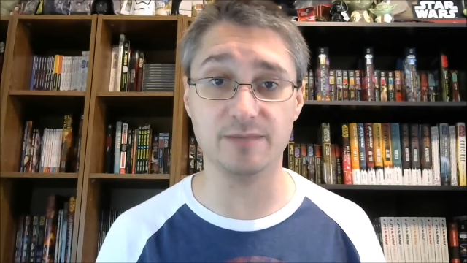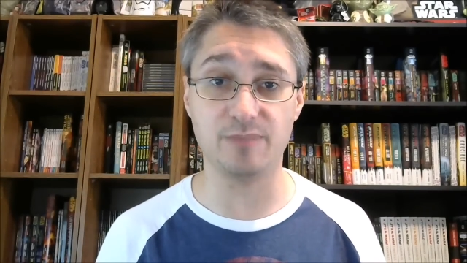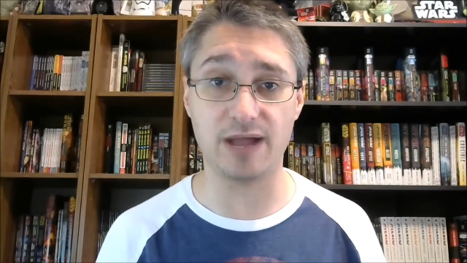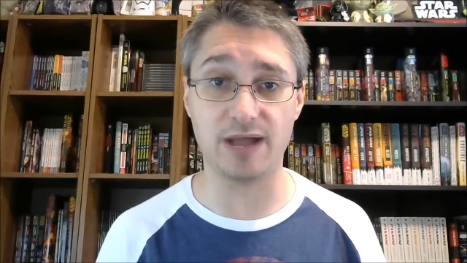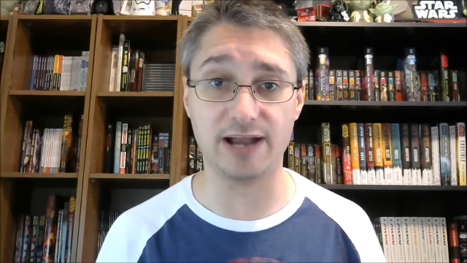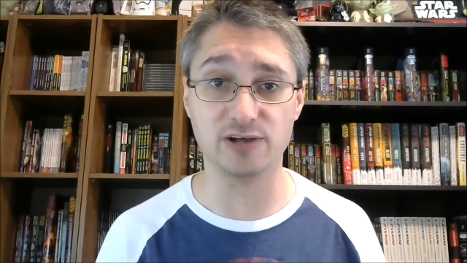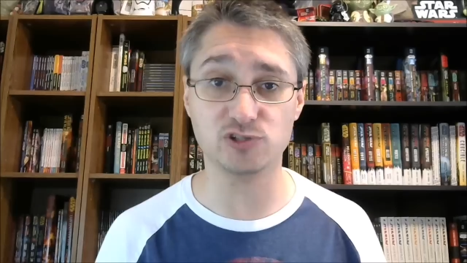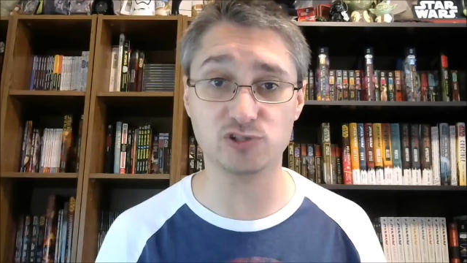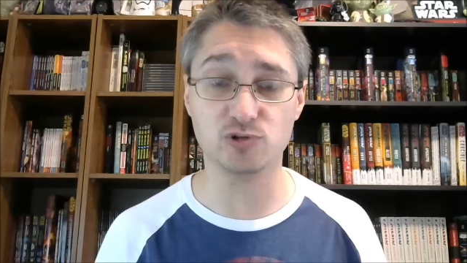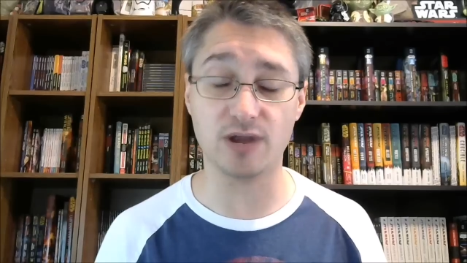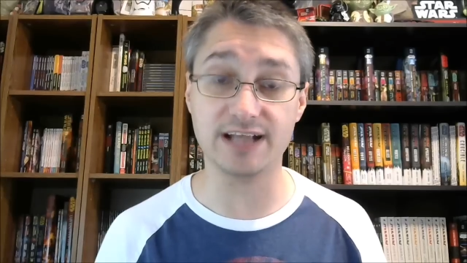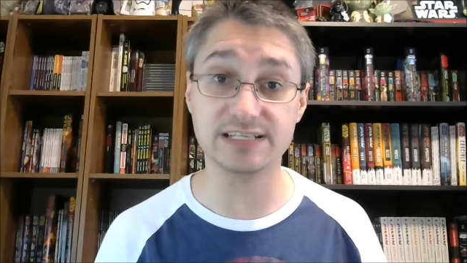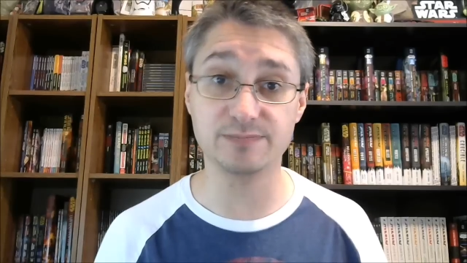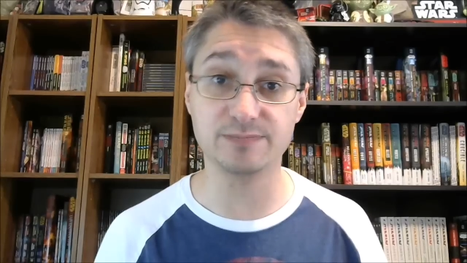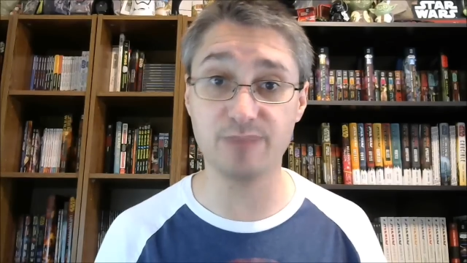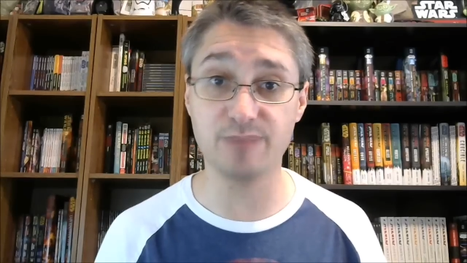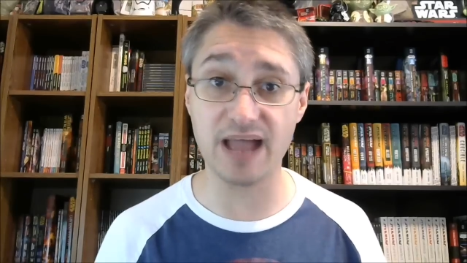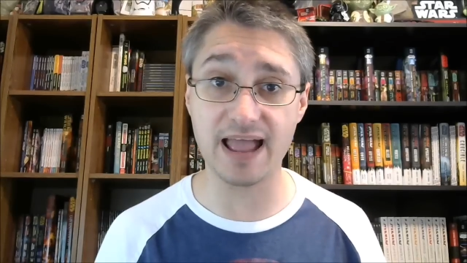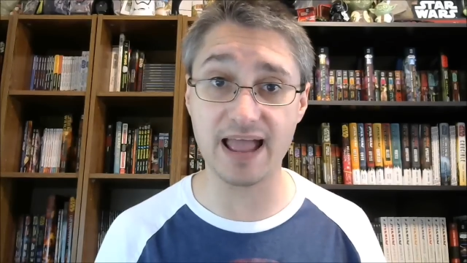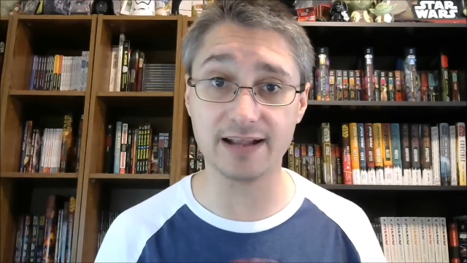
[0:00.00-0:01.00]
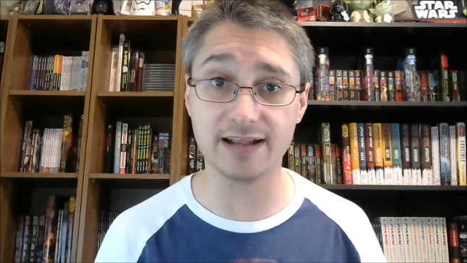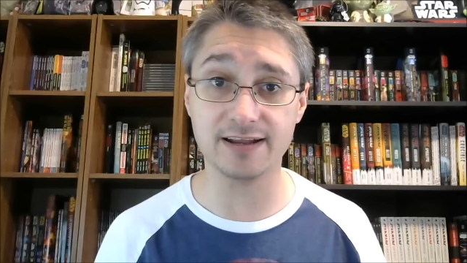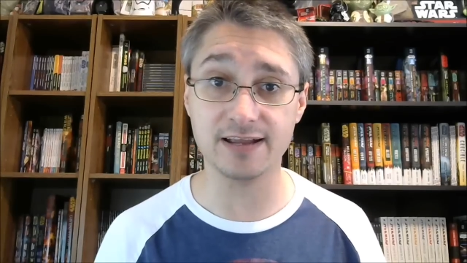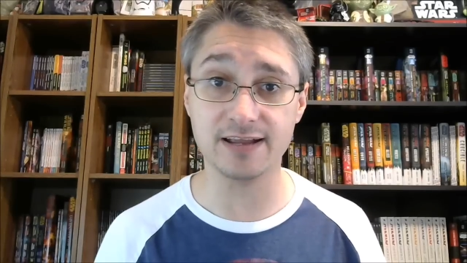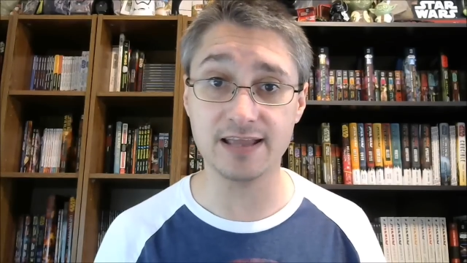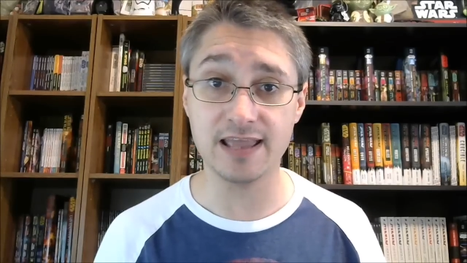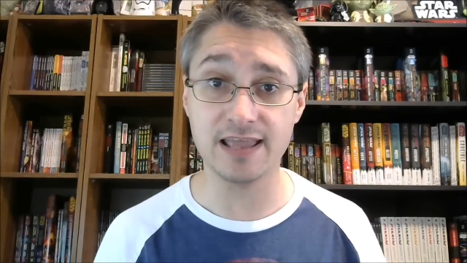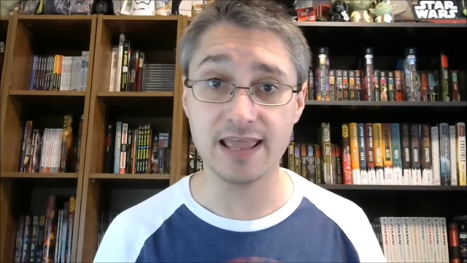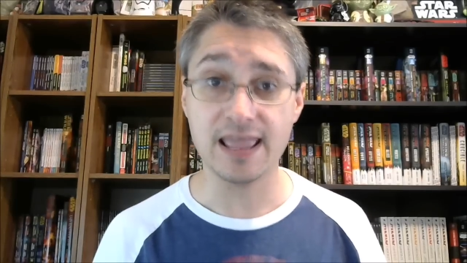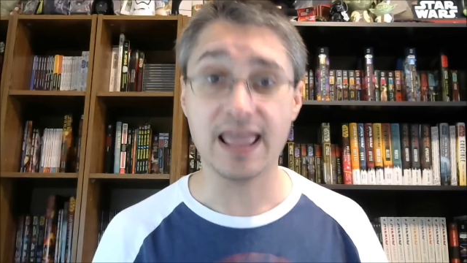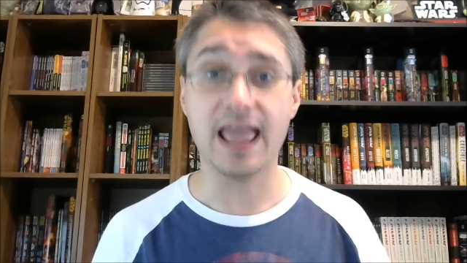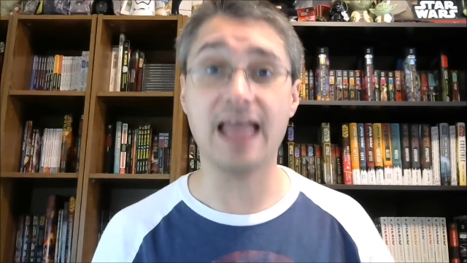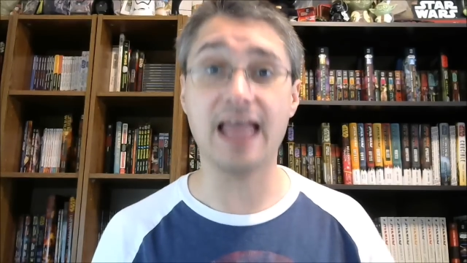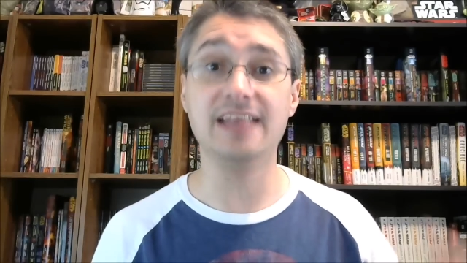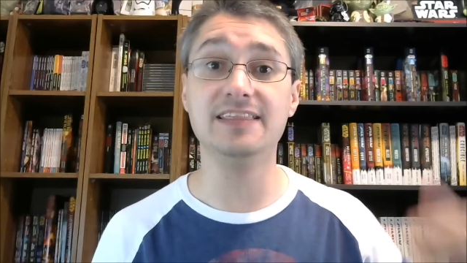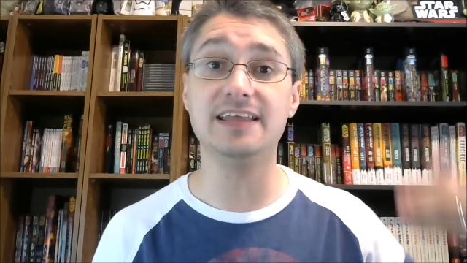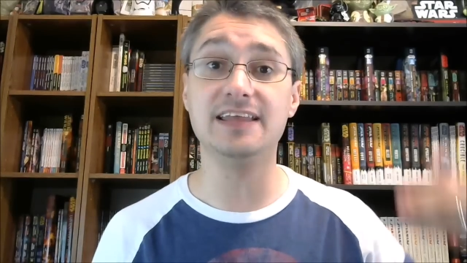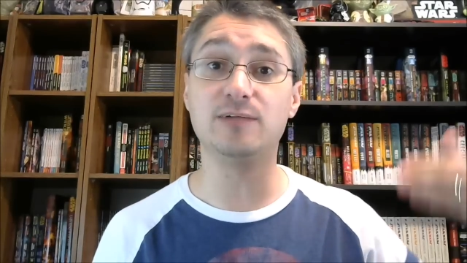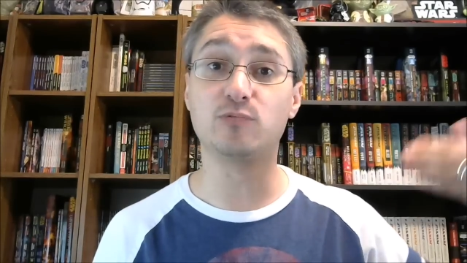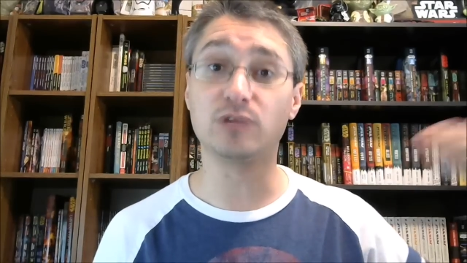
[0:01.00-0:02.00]
Empire Strikes Back
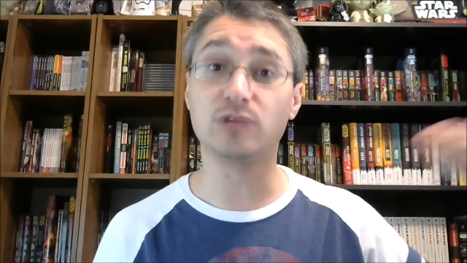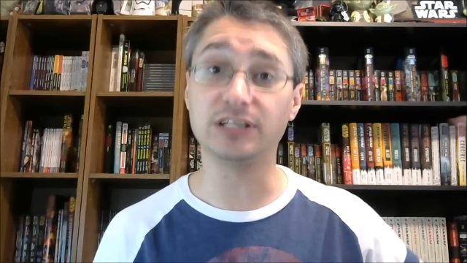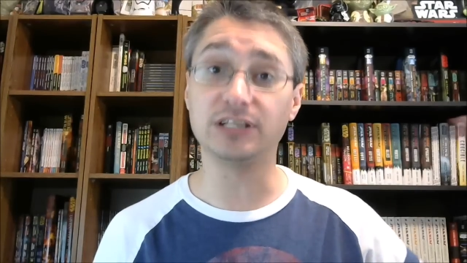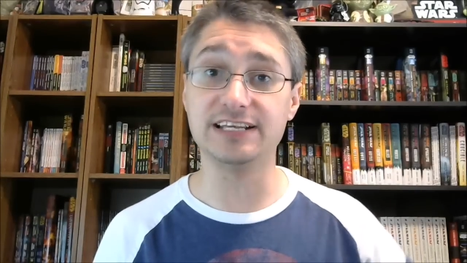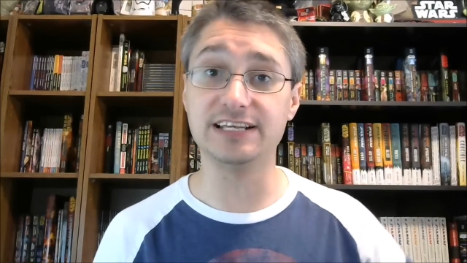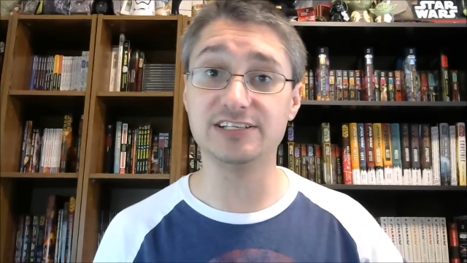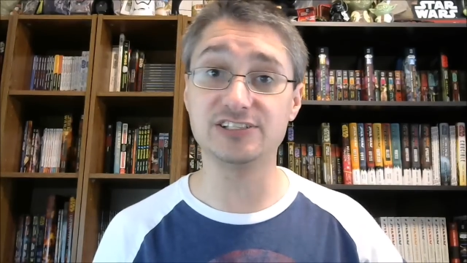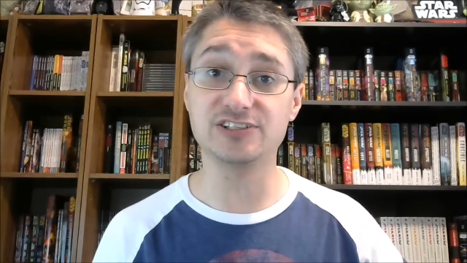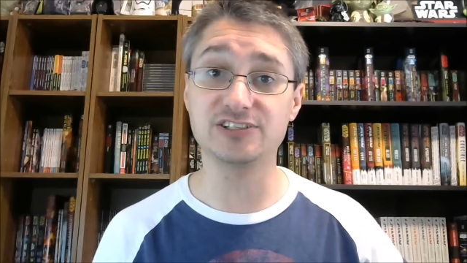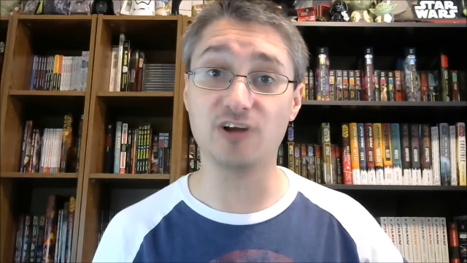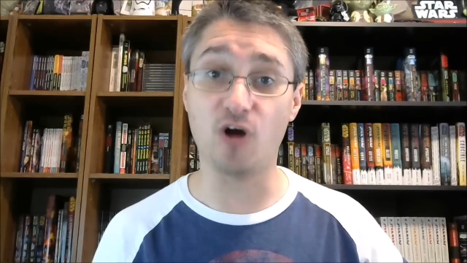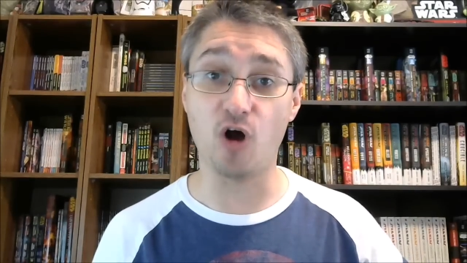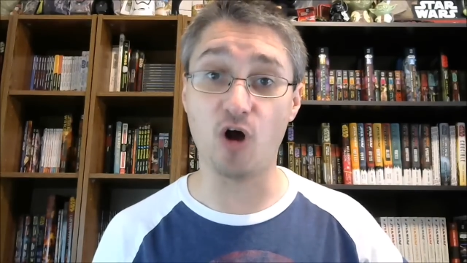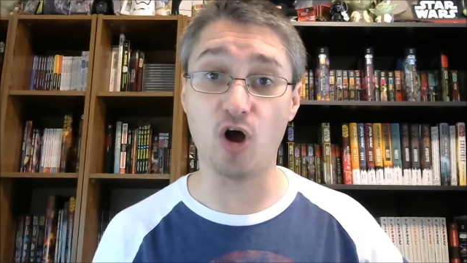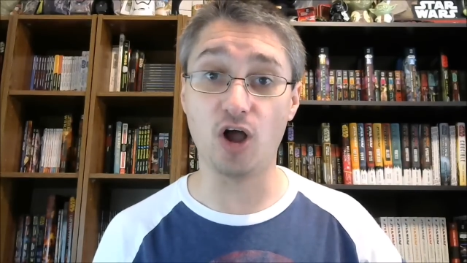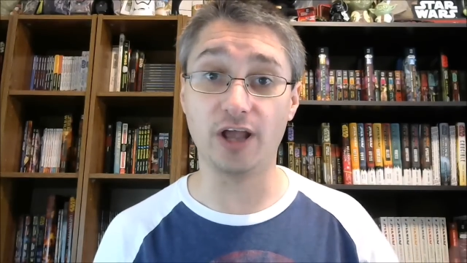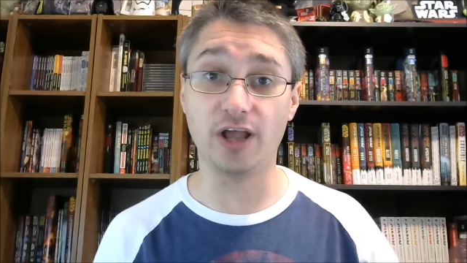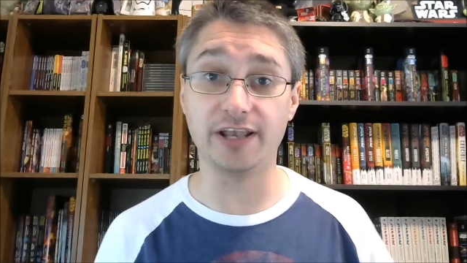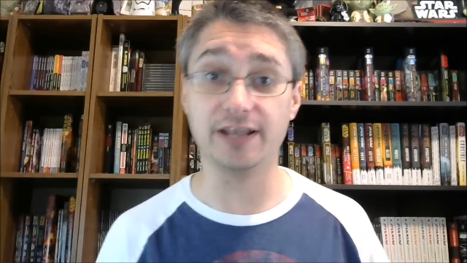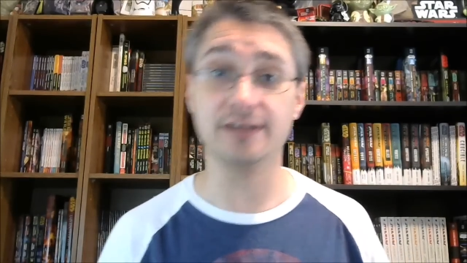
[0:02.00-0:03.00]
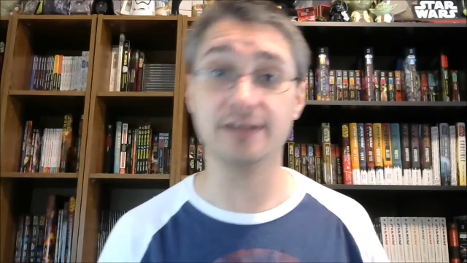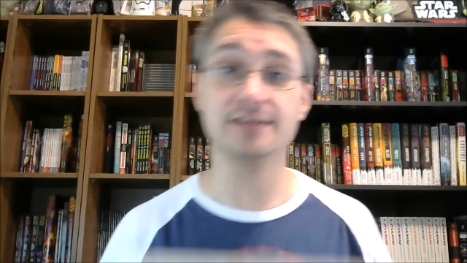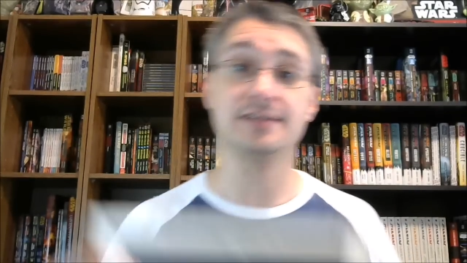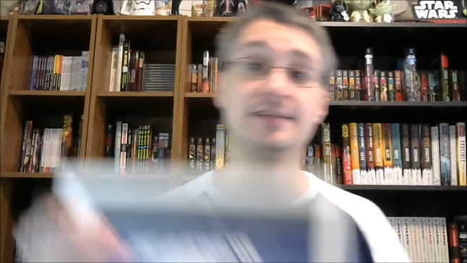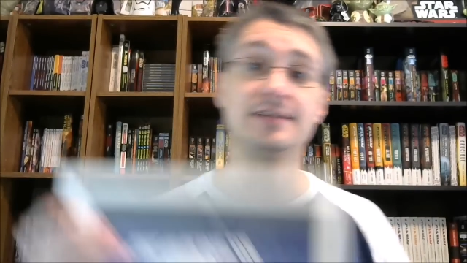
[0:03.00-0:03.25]
and then released on